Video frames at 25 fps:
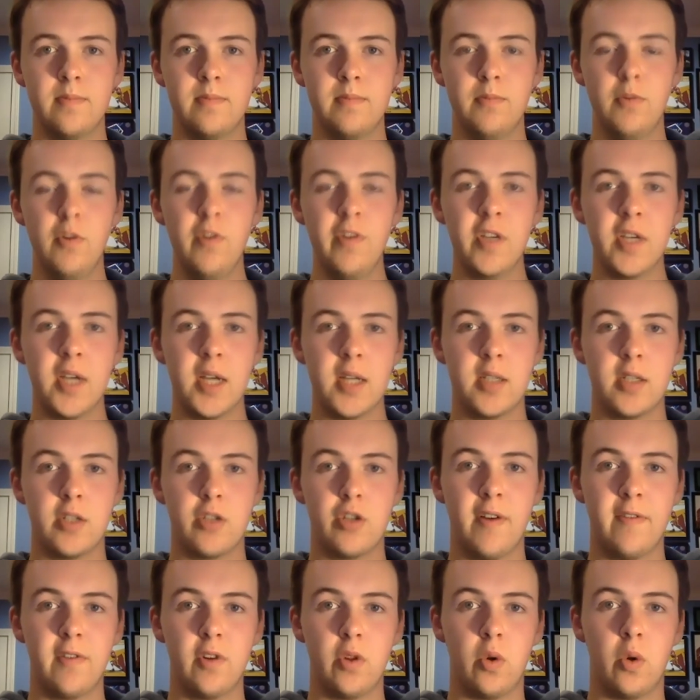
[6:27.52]
Moving on to
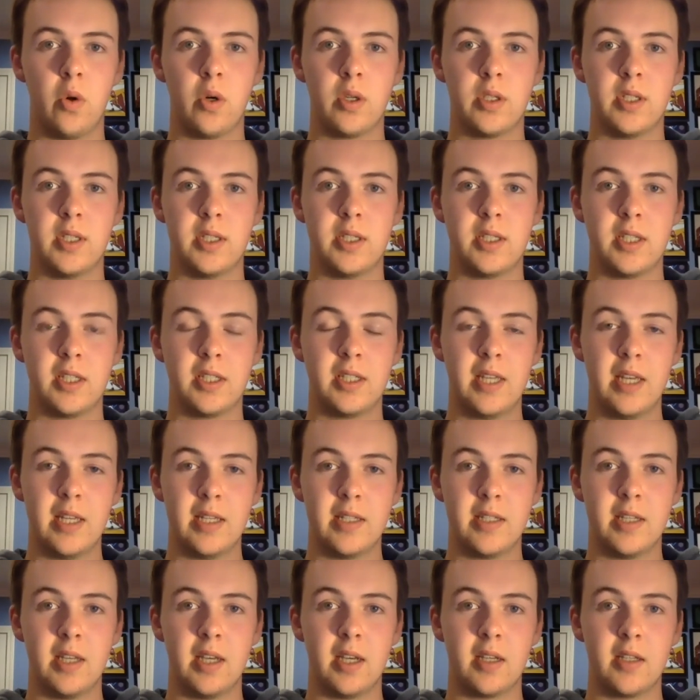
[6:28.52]
Trevor Lawrence's
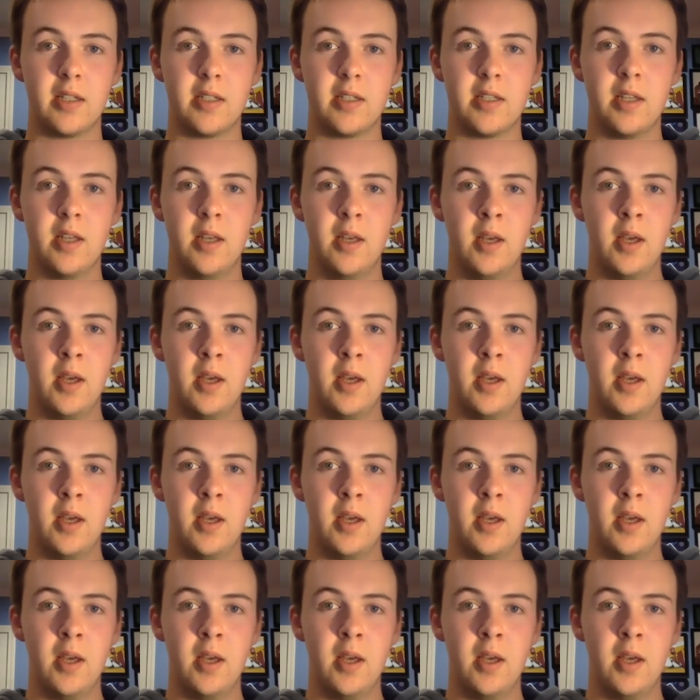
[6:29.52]
statistics,